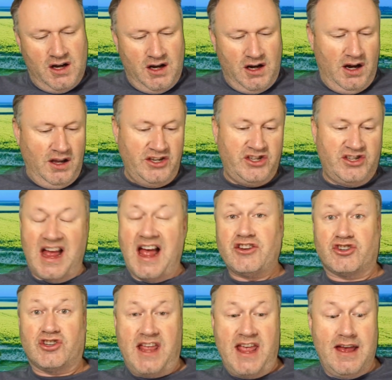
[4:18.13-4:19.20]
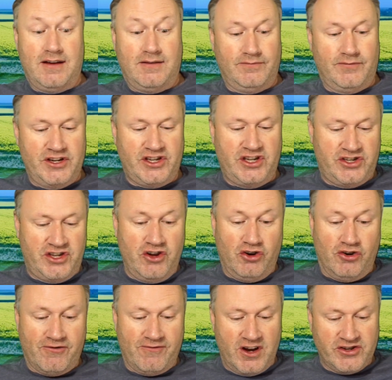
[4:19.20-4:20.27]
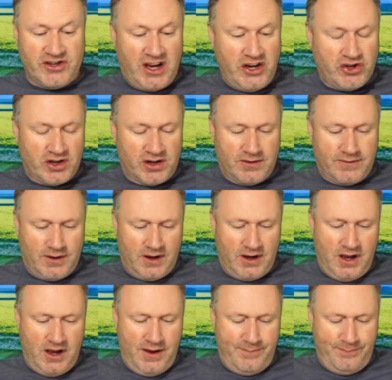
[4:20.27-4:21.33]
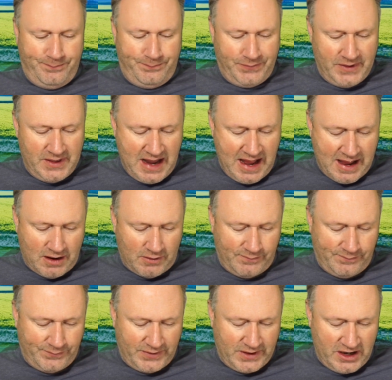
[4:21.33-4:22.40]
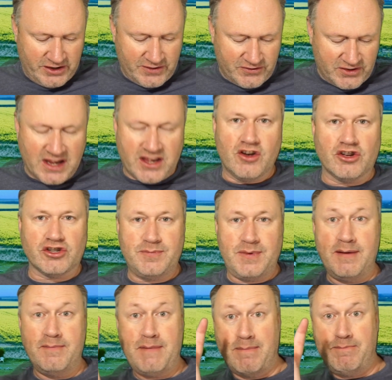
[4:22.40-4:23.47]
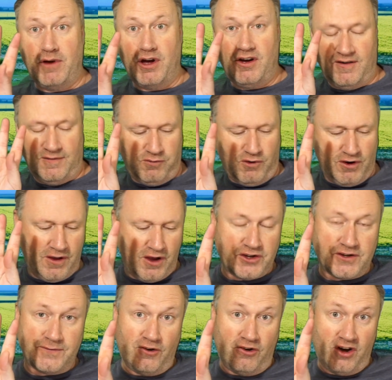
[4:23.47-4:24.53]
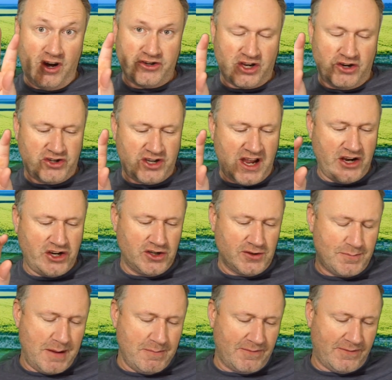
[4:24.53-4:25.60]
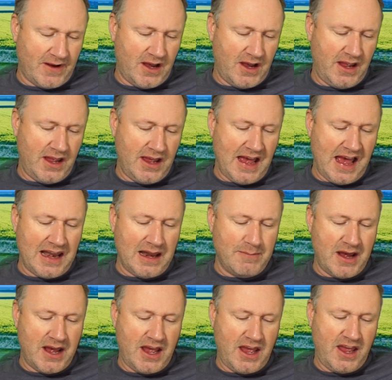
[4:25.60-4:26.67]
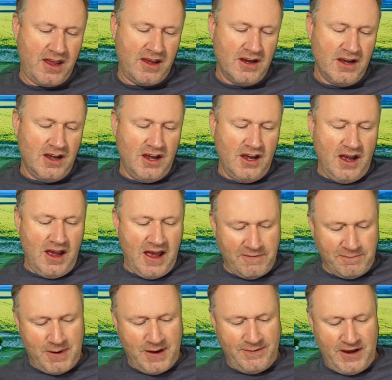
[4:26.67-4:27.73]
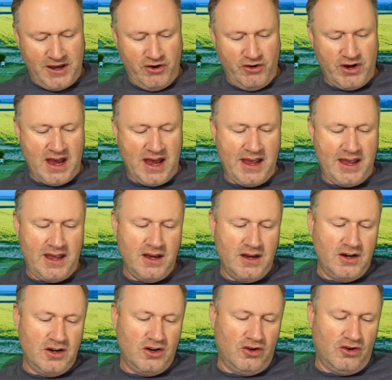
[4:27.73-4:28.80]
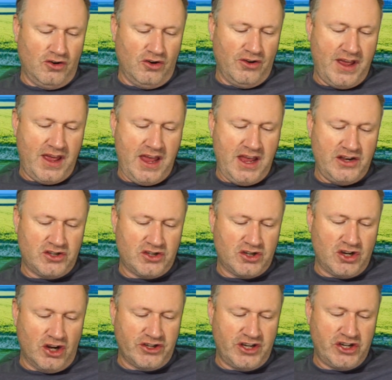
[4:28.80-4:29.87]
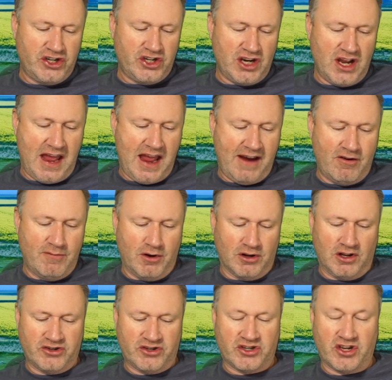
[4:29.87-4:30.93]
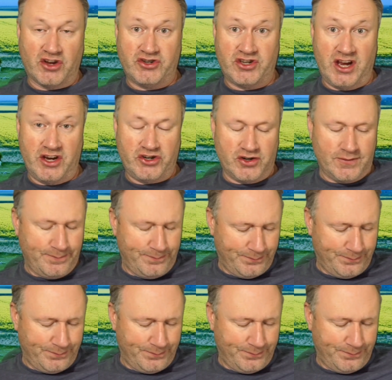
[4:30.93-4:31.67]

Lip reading: This is actually it. This is the authorization. Now, as I've said, you've got to be a member of one of those 4 associations, BMFA, LMA, FPV UK or the Scottish Aero Modelers Association.